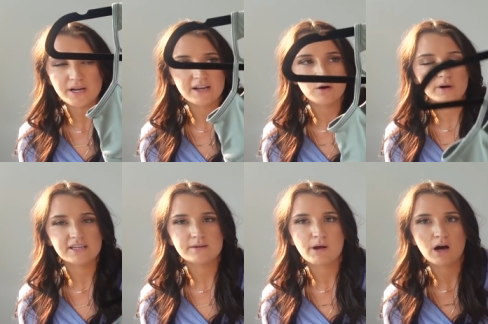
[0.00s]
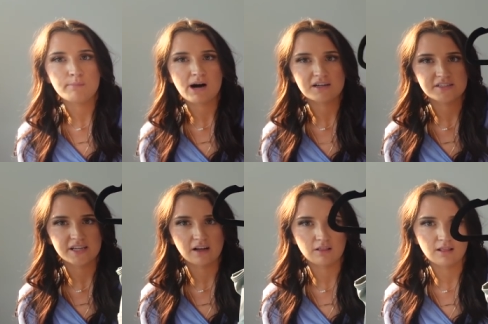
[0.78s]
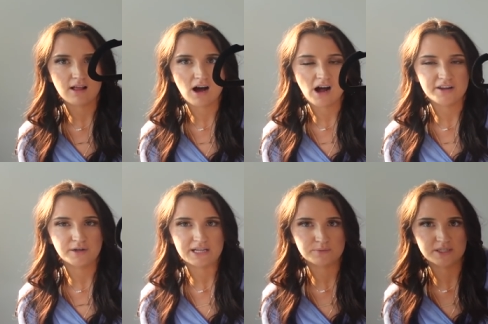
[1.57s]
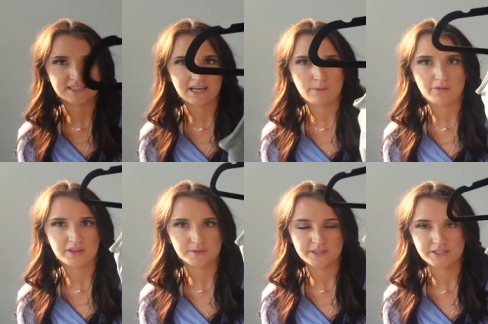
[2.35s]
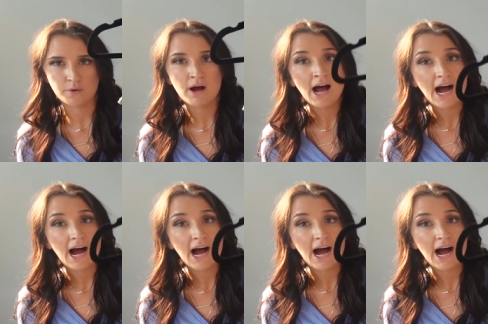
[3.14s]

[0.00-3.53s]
And I know when I did my unboxing, a lot of you guys were excited about this one. So